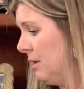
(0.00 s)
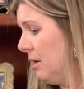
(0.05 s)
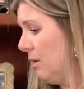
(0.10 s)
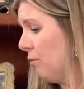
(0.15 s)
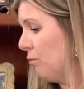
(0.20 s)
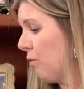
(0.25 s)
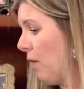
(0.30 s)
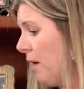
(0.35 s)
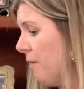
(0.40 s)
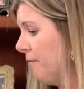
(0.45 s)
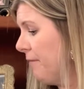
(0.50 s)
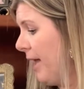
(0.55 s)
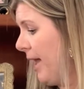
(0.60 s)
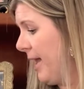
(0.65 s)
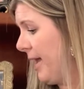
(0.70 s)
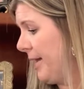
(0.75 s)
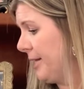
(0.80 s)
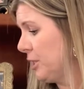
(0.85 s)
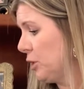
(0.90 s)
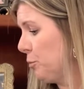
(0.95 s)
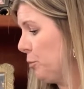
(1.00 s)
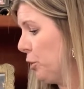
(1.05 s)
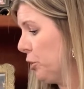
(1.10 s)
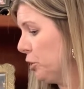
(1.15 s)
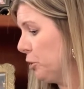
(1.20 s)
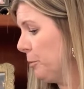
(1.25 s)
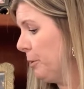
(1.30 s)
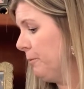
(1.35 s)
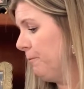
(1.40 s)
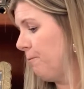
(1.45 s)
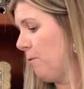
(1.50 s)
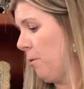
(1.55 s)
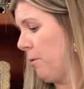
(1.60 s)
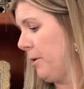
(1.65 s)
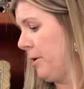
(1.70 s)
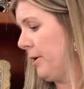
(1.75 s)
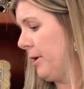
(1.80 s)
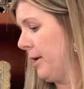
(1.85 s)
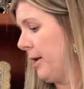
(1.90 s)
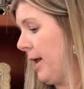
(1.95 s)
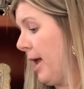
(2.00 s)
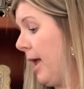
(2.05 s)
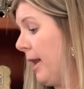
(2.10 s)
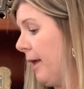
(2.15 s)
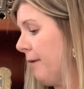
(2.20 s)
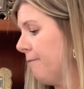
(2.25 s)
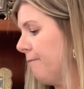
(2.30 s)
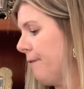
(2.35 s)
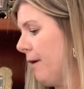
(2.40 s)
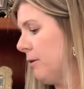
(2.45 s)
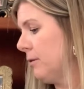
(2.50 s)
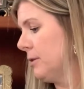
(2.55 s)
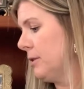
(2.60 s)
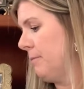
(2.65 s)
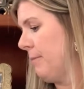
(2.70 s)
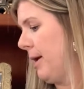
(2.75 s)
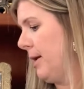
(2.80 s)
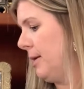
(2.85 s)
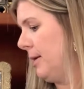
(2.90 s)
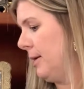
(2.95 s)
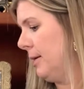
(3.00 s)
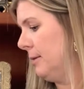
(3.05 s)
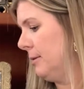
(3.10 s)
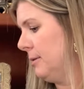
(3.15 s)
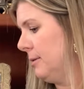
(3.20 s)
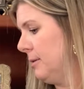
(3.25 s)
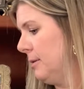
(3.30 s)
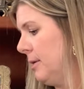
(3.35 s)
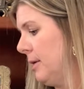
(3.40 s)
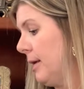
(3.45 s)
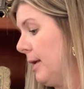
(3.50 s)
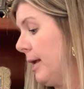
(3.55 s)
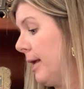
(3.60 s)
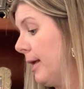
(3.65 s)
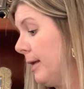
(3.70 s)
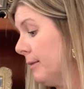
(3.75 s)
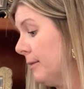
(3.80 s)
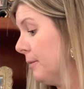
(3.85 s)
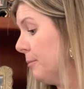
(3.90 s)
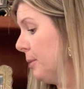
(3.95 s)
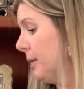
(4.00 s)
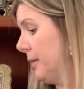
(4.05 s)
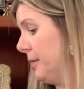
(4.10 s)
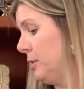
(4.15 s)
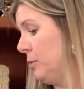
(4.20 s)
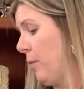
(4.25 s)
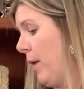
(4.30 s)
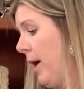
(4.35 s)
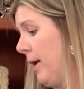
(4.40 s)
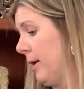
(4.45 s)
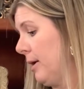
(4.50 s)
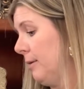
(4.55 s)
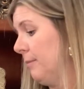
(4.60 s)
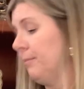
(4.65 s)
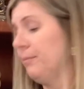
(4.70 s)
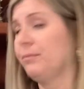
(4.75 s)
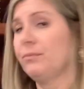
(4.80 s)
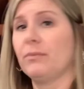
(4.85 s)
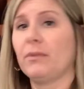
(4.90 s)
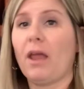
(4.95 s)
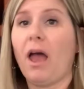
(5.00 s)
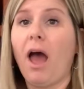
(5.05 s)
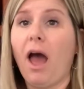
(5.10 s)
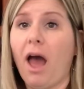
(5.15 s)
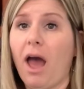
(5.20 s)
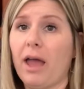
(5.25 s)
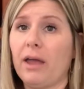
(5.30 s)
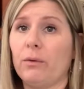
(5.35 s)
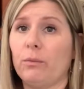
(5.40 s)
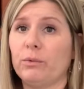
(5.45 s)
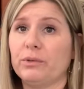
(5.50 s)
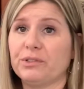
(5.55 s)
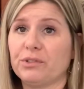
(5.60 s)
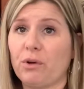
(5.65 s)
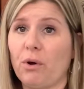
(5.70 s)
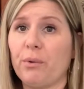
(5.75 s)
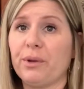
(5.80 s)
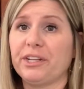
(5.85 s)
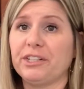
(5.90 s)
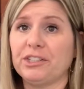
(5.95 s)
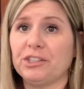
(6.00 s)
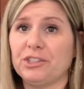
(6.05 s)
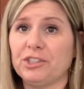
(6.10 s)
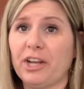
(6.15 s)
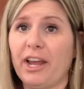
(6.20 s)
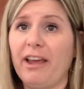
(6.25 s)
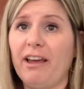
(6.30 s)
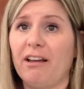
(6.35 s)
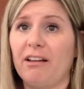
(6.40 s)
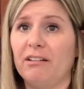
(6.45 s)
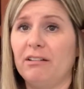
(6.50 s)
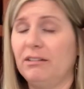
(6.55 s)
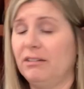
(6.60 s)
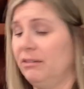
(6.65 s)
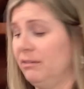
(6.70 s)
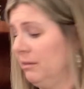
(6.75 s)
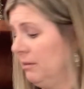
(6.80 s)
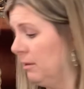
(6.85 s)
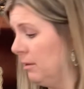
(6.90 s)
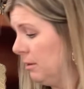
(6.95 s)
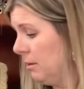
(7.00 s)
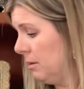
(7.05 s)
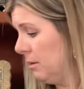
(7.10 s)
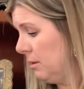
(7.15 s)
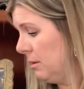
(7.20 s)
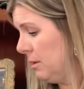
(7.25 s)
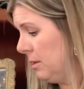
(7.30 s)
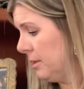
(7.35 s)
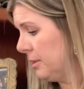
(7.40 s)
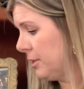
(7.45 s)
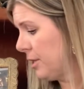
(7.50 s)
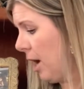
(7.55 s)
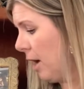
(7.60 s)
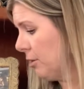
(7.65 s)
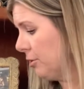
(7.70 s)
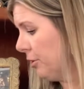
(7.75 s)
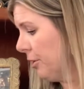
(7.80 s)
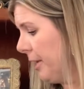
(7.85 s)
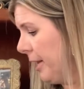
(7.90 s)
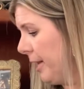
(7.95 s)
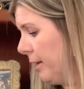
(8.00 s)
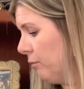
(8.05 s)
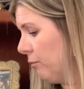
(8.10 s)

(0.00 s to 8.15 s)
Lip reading: rough hands pushed me forward and I fell to my knees in the police wagon. I was going to jail. Dr. King